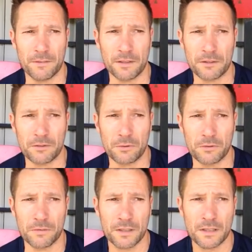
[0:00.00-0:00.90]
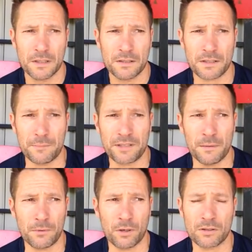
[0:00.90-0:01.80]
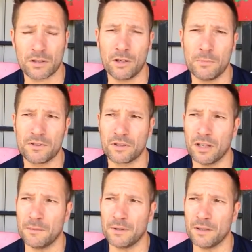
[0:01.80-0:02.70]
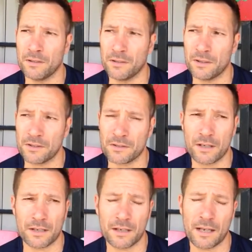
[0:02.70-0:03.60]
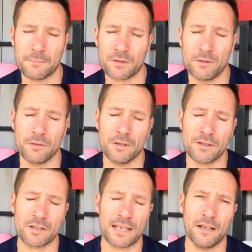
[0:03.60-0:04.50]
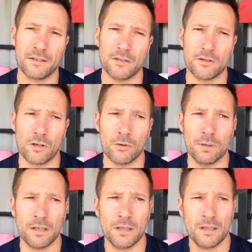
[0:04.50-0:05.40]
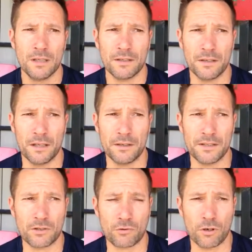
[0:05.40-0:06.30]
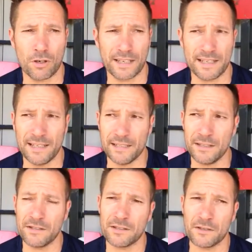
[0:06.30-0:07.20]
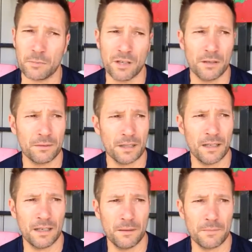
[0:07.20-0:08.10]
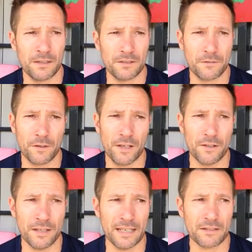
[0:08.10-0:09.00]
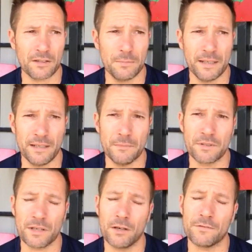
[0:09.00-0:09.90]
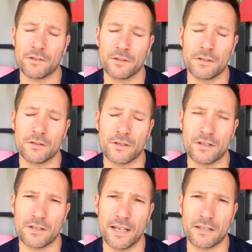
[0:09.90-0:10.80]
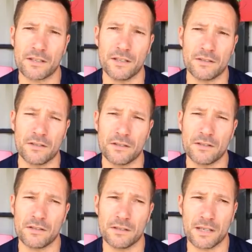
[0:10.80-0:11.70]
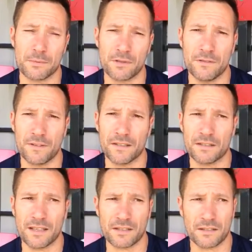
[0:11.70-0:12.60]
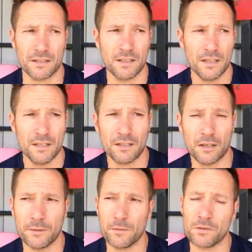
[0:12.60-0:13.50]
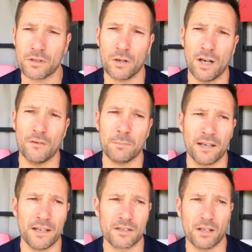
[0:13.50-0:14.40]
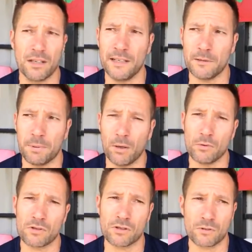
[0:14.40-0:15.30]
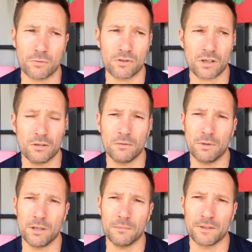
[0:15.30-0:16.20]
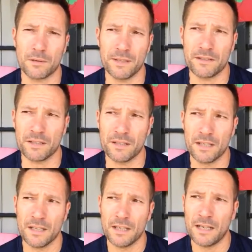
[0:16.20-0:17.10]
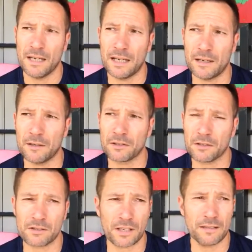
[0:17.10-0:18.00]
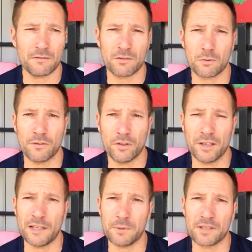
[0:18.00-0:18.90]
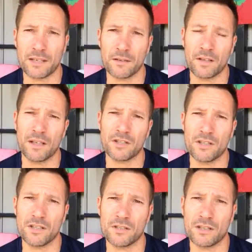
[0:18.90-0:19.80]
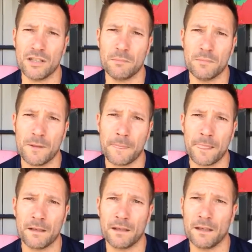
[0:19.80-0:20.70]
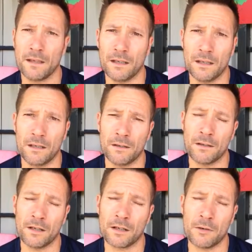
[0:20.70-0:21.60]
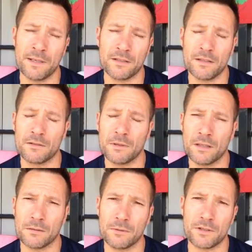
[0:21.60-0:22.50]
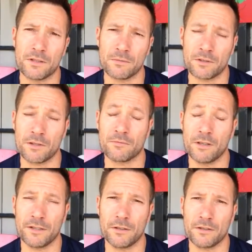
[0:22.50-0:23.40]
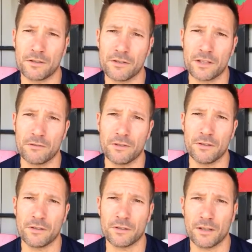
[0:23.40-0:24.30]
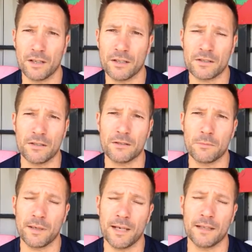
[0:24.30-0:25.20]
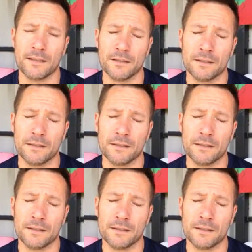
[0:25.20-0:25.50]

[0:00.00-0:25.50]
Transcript: I think, sort of September, October time, and has done an absolute astounding job. You know, he's strong, he leads as well, and to find that he has committed himself to this next season is absolutely fantastic. You know, we've also got other players like Lee Bowles that's also committed. And I just said sort of 90% of last year's team are committed as well, which is really good considering the hard season that we had.